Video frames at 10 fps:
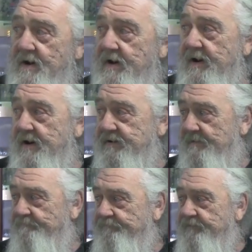in it.
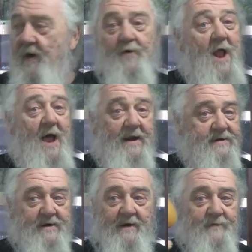No
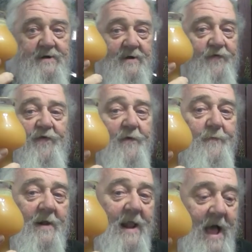light. I mean, it's
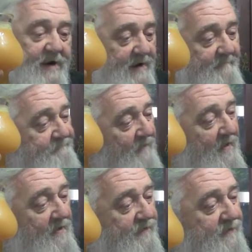super cloudy.
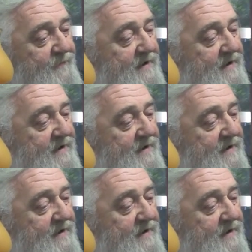Could be